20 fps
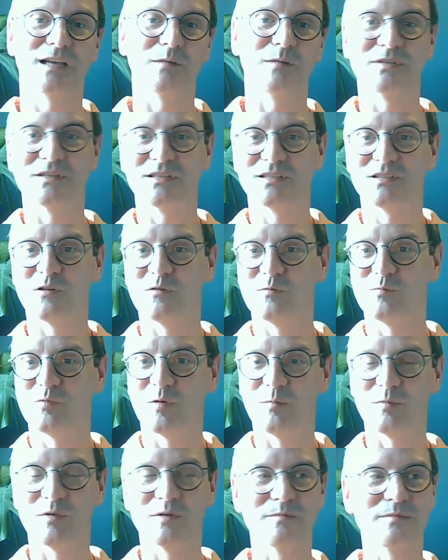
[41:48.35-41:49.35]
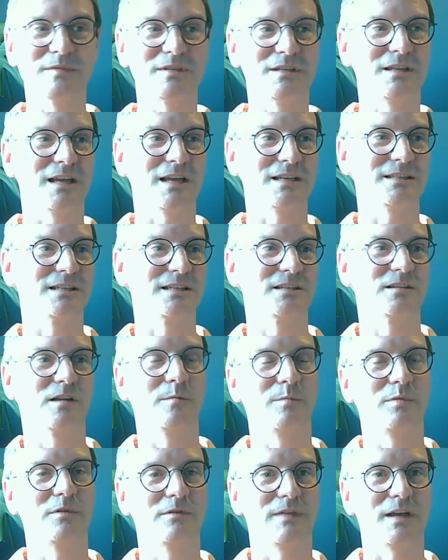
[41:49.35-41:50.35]
us solve problems, and that's an example
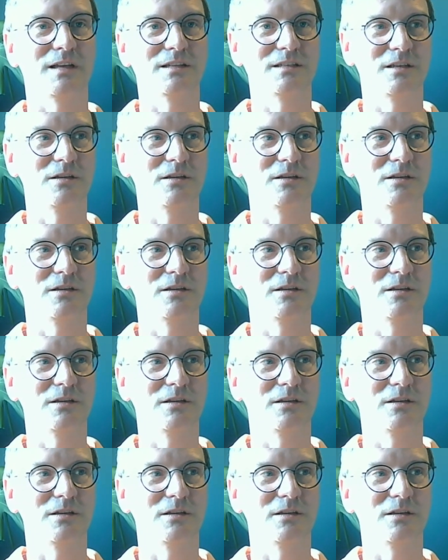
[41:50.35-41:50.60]
of that too.